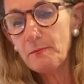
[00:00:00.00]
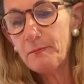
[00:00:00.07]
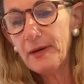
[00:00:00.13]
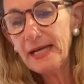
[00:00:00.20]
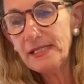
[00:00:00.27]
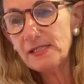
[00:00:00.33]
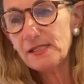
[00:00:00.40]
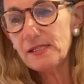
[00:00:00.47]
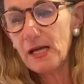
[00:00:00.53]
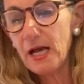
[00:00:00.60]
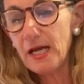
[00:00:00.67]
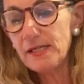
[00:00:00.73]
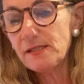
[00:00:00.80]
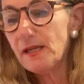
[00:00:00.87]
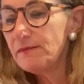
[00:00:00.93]
bite
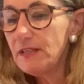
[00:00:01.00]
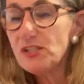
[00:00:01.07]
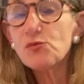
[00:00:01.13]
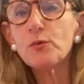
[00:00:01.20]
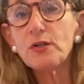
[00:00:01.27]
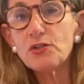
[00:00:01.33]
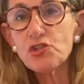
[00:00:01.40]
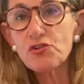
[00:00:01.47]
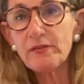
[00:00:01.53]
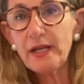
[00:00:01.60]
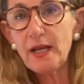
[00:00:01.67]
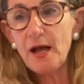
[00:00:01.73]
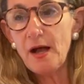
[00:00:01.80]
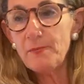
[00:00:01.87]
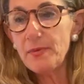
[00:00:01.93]
size. And these will
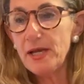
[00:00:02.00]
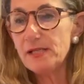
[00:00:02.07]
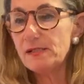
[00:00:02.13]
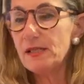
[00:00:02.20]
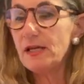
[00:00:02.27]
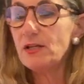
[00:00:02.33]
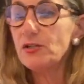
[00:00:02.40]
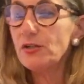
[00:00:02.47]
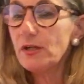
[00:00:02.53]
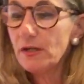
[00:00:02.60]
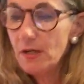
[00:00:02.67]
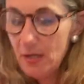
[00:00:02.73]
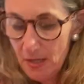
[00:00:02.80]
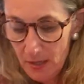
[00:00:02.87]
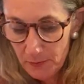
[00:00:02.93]
shrink up as they cook.
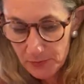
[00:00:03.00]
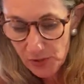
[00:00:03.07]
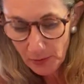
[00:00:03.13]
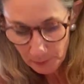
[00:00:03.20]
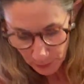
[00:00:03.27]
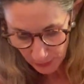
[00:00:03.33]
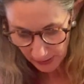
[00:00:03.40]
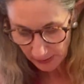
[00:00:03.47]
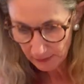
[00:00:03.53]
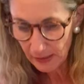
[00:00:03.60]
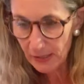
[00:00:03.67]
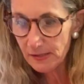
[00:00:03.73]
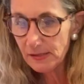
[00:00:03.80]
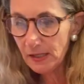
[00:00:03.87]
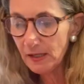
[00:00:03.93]
So I'm putting
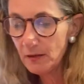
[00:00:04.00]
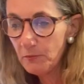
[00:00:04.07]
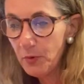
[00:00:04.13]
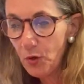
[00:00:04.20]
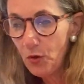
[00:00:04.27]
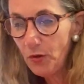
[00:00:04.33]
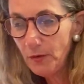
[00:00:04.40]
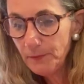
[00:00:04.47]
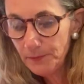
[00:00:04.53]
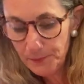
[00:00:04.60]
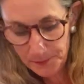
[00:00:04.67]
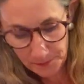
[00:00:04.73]
these in a bowl